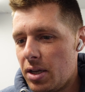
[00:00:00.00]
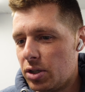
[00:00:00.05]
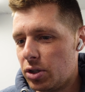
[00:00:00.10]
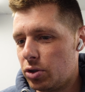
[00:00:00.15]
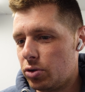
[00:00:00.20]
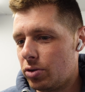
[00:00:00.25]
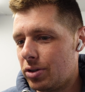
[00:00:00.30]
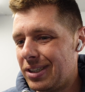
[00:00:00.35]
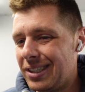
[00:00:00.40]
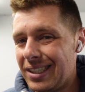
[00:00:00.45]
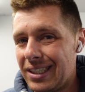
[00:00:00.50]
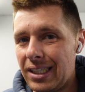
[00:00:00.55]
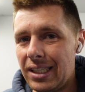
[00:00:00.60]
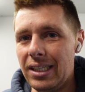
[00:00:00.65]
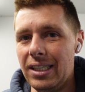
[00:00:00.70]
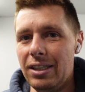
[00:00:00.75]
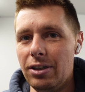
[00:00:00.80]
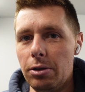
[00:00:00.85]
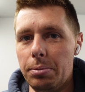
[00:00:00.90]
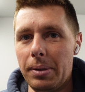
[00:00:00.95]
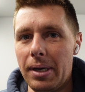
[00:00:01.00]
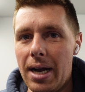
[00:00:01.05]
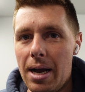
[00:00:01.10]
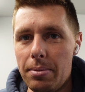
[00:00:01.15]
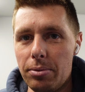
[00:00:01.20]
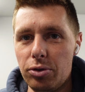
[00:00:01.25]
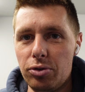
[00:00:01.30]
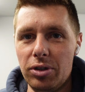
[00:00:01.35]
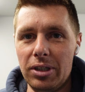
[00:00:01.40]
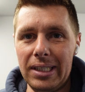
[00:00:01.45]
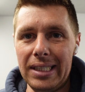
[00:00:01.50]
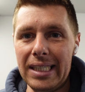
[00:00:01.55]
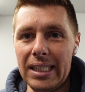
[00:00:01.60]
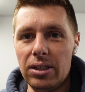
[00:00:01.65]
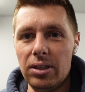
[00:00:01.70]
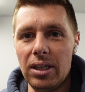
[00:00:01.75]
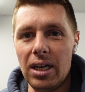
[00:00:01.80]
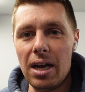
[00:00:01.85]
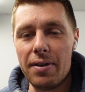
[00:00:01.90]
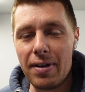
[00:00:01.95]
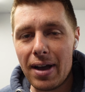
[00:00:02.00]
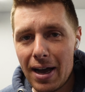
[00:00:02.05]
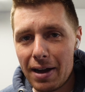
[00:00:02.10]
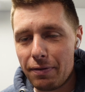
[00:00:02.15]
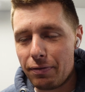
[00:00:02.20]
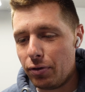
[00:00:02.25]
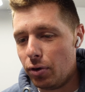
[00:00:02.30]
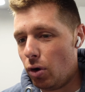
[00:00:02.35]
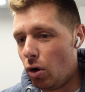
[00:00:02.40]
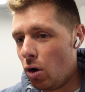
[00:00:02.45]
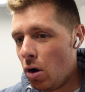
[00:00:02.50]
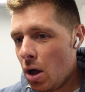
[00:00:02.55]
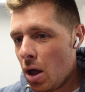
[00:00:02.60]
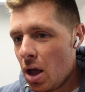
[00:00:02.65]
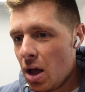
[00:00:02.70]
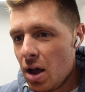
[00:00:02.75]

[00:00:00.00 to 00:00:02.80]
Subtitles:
to try and clear up a hamstring niggle I've had for